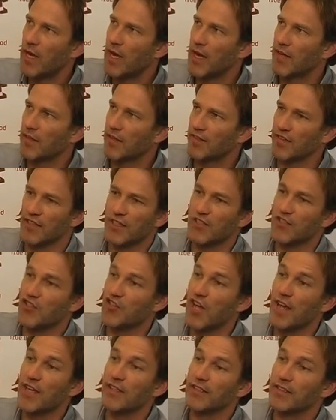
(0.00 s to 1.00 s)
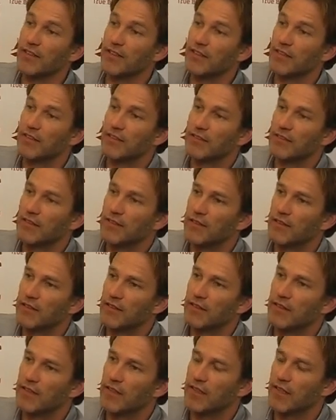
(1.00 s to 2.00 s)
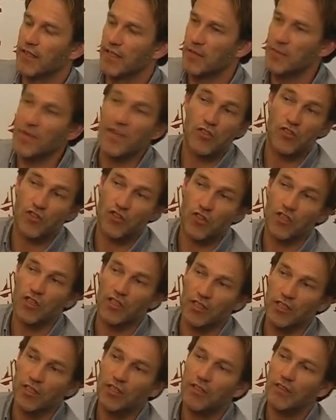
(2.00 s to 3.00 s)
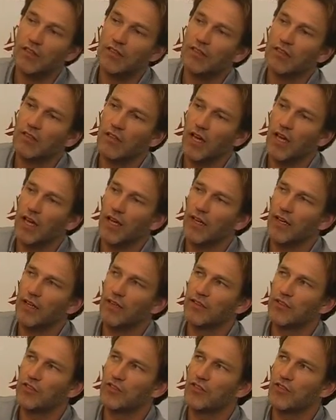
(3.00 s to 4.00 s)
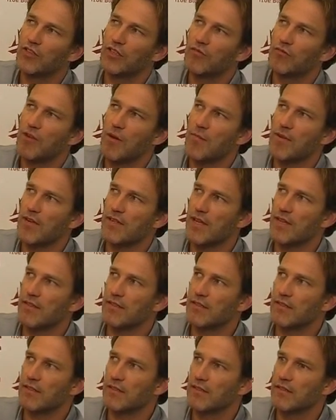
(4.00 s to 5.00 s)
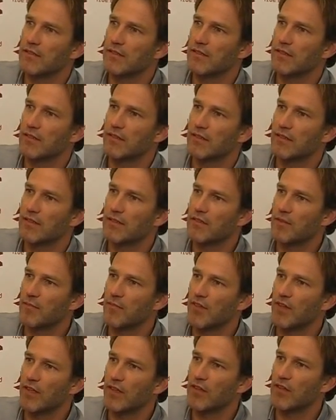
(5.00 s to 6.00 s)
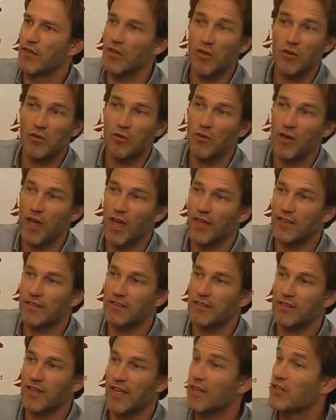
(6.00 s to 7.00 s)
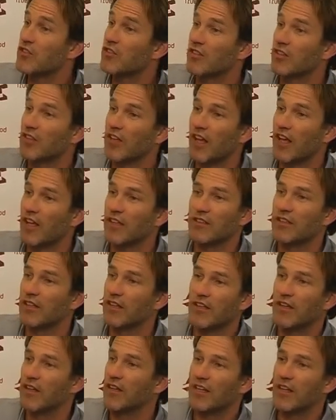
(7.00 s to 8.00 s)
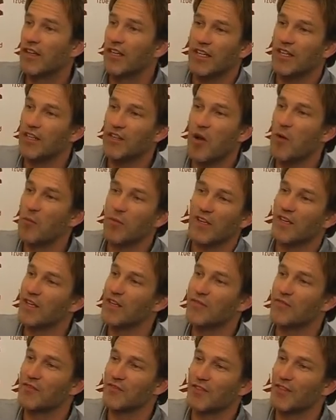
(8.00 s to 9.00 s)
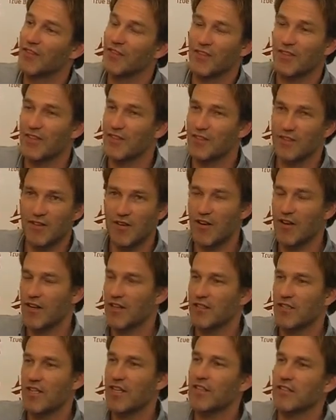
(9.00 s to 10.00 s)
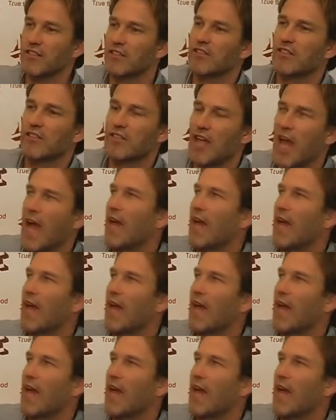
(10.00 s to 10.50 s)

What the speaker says: I think he's jaded. And then he meets Suki, and she represents something new and innocent, and he can't believe that this girl exists.